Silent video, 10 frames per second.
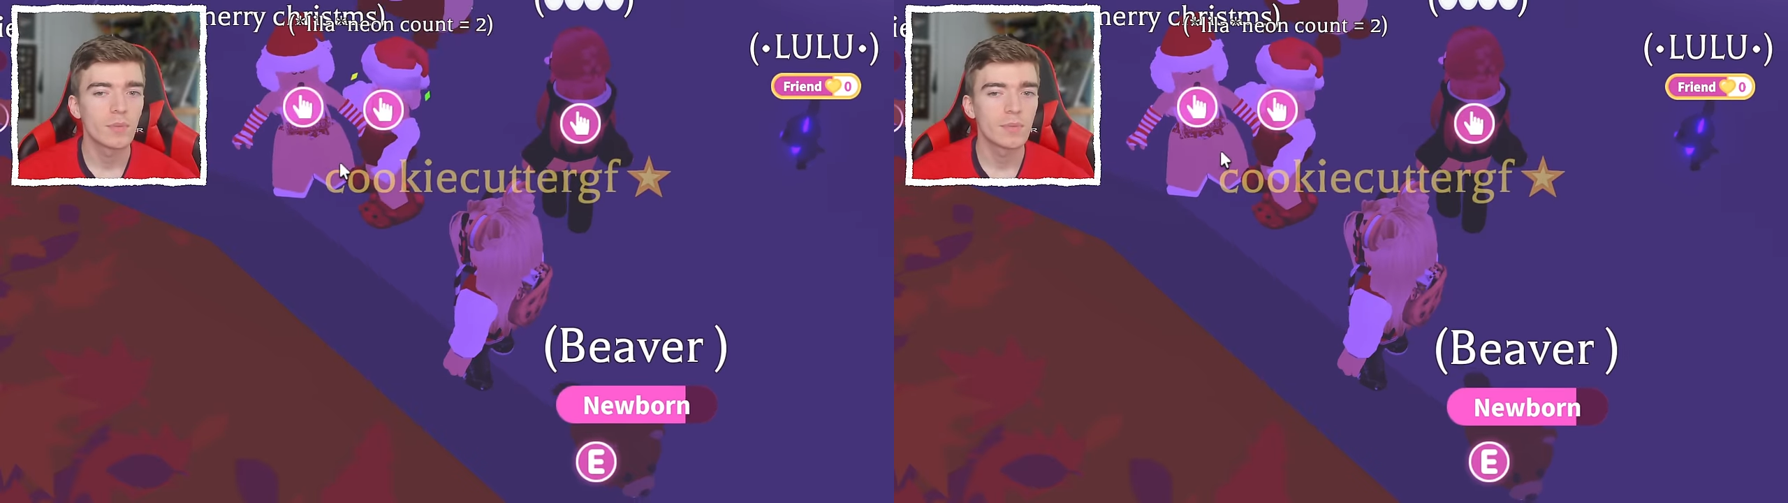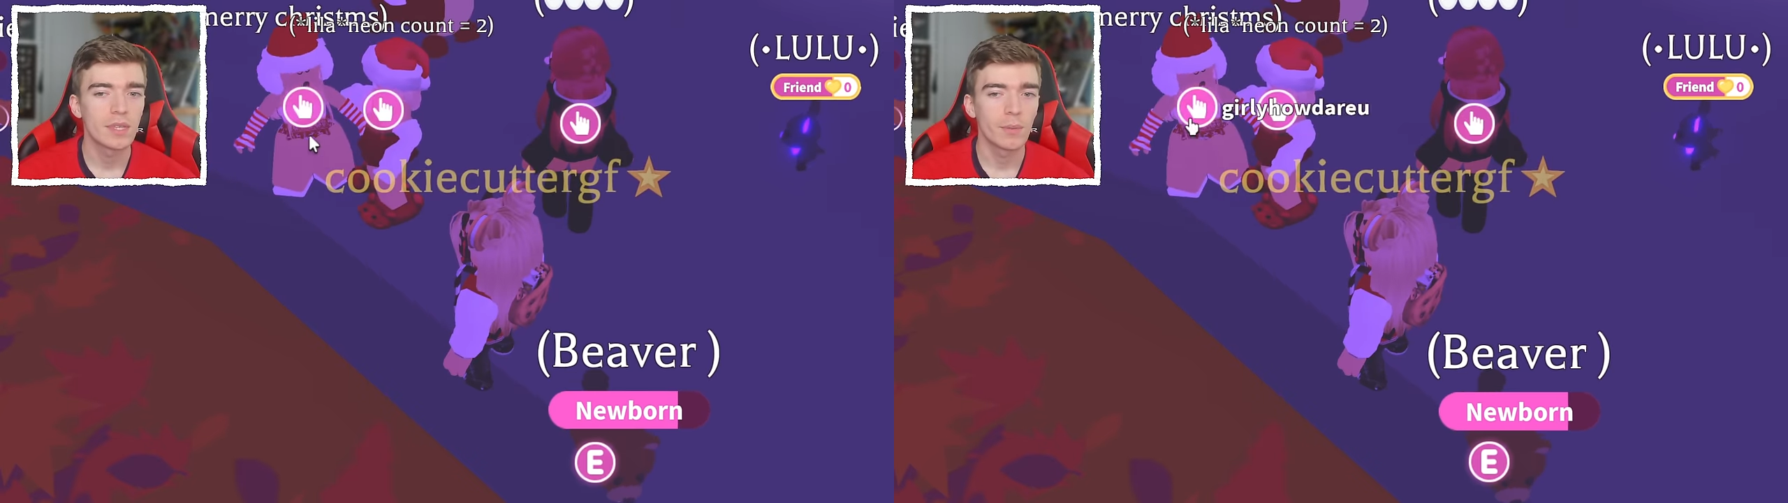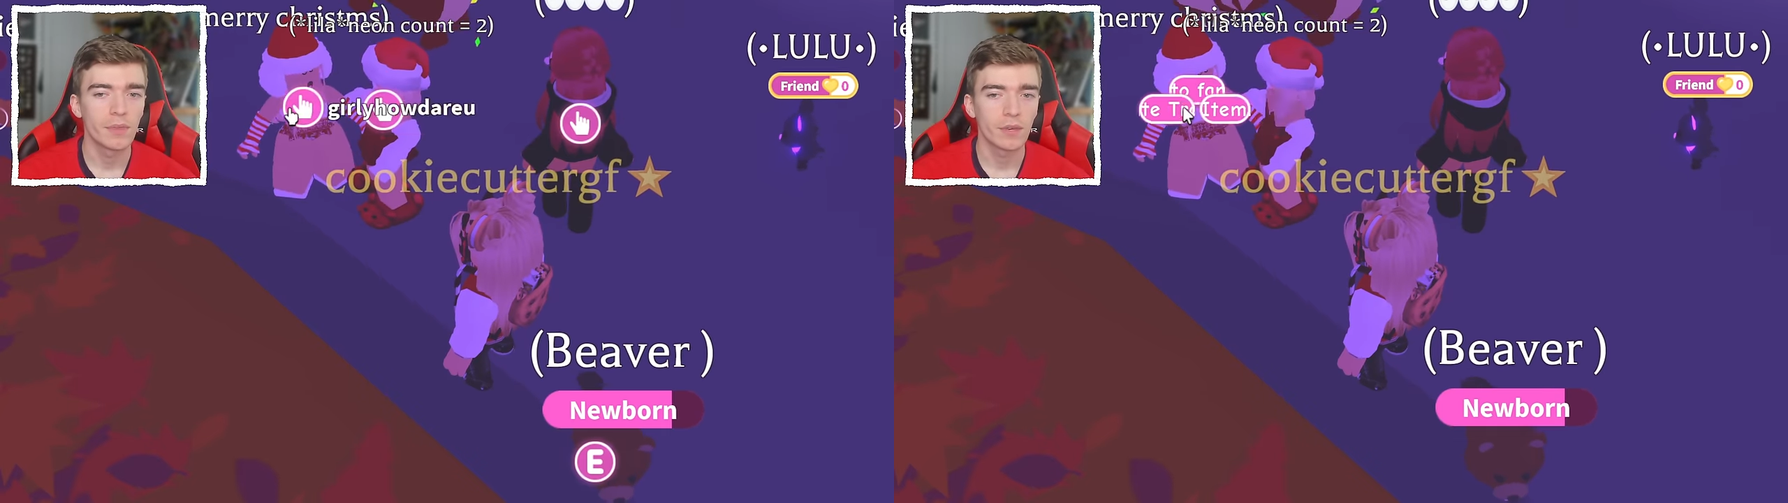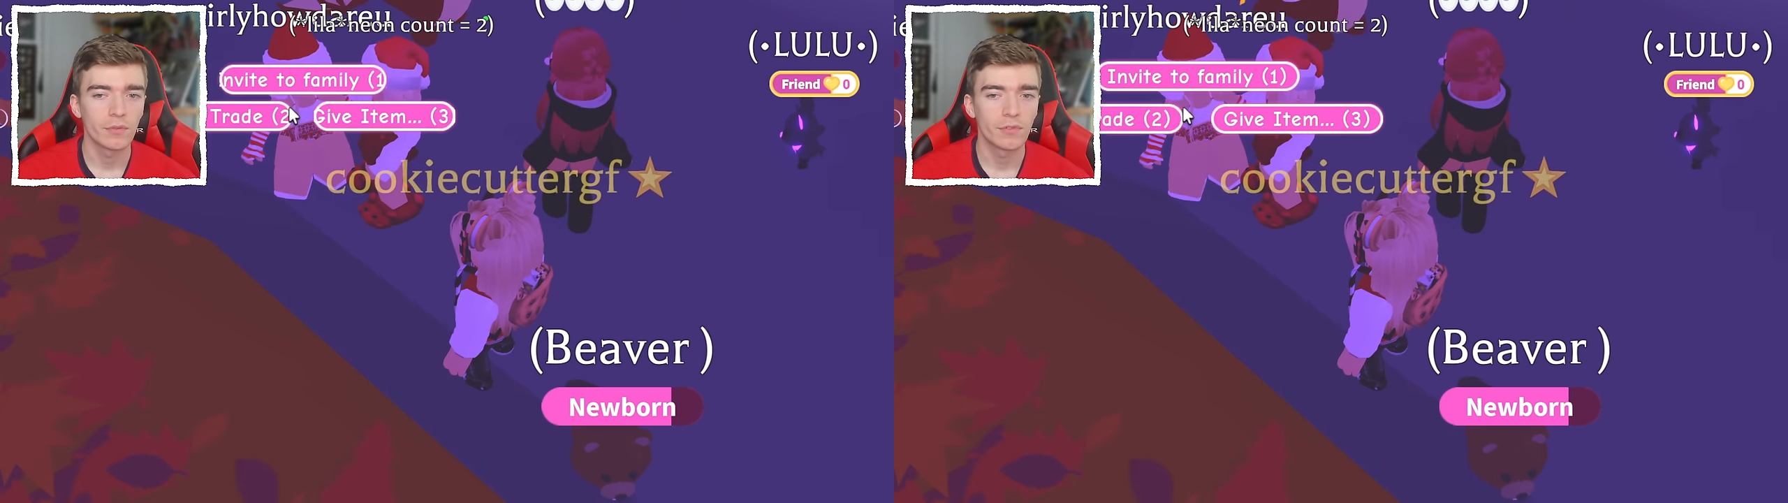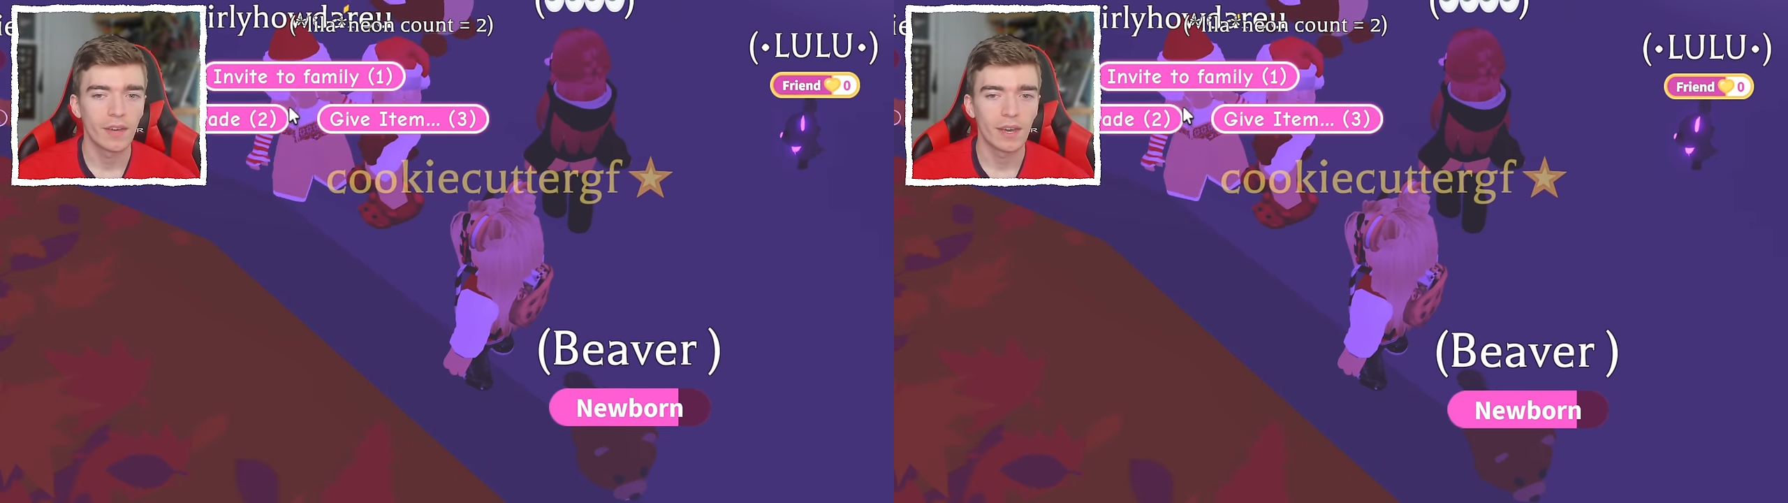them something
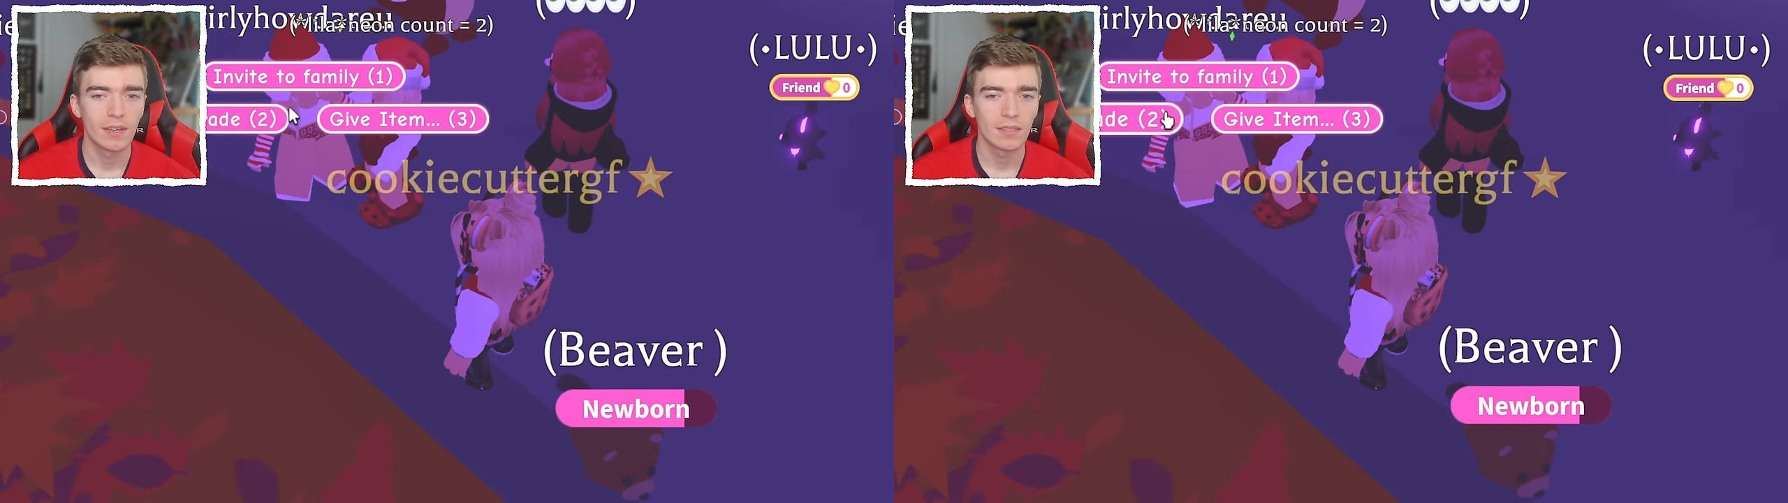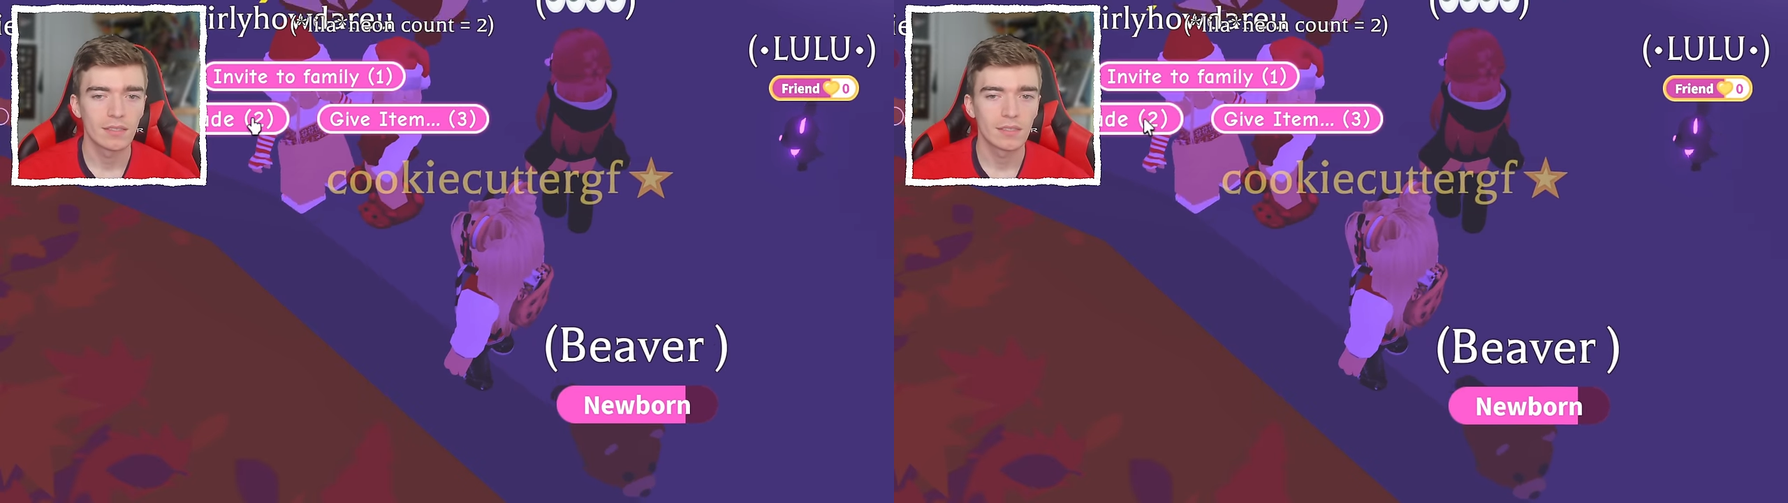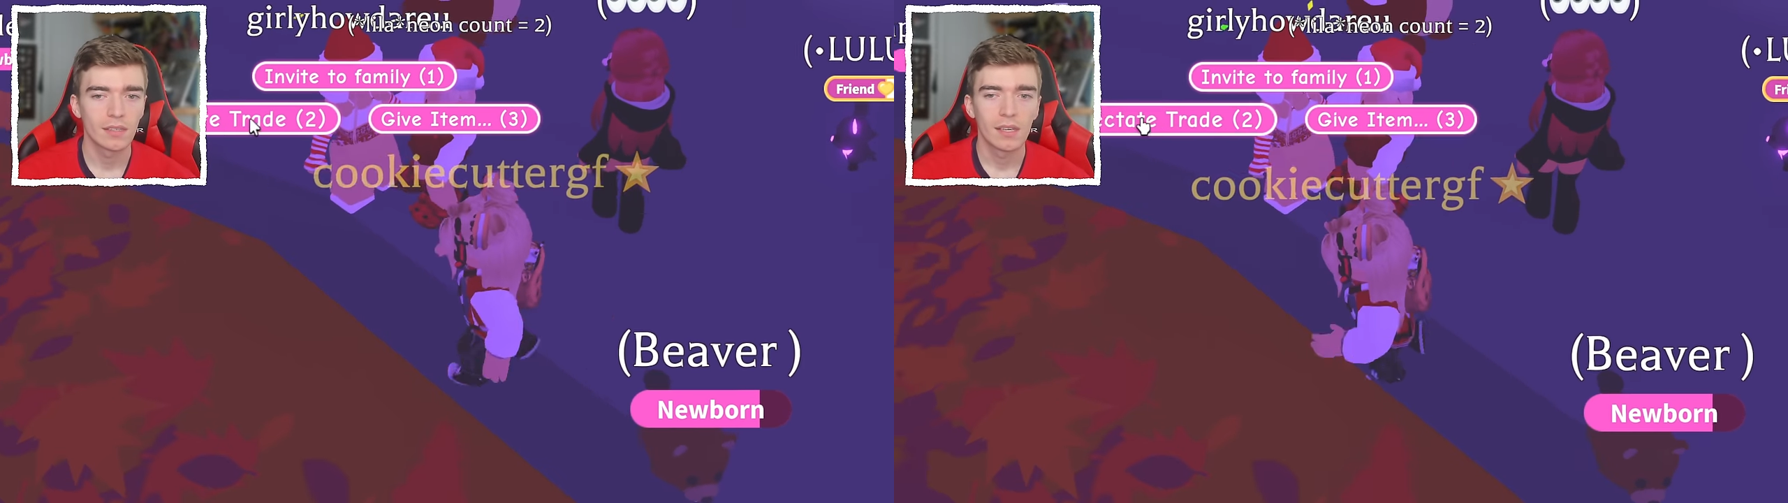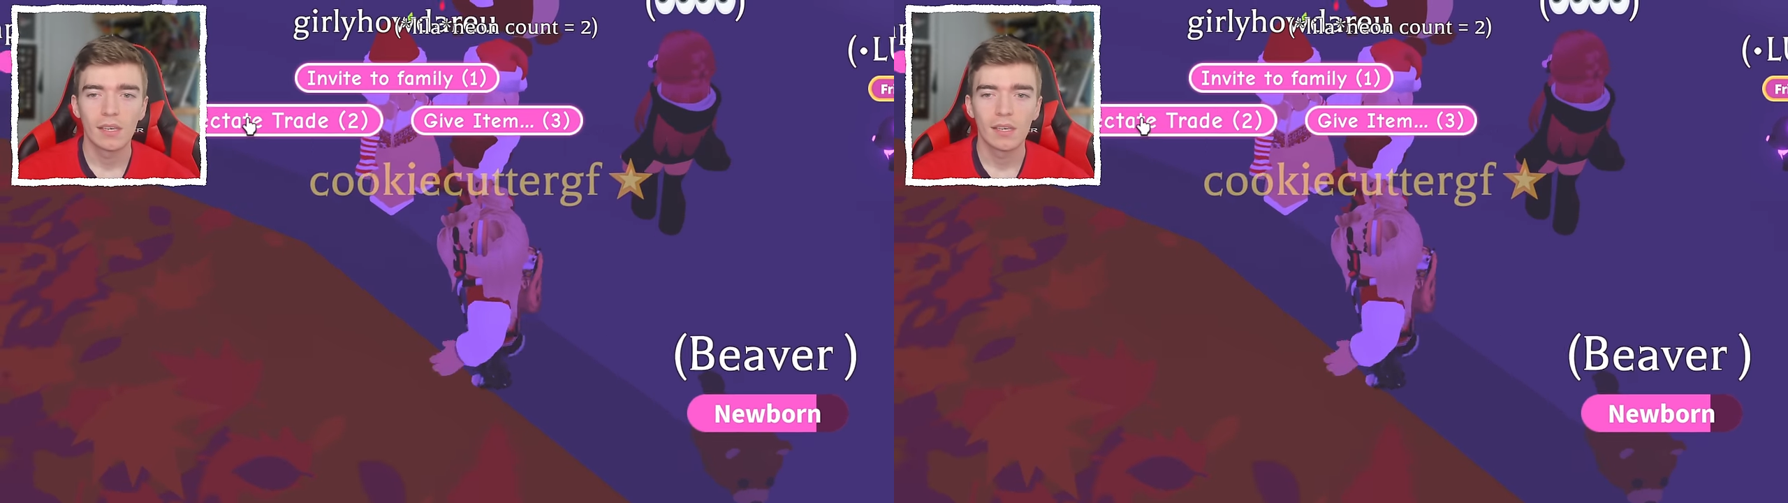first.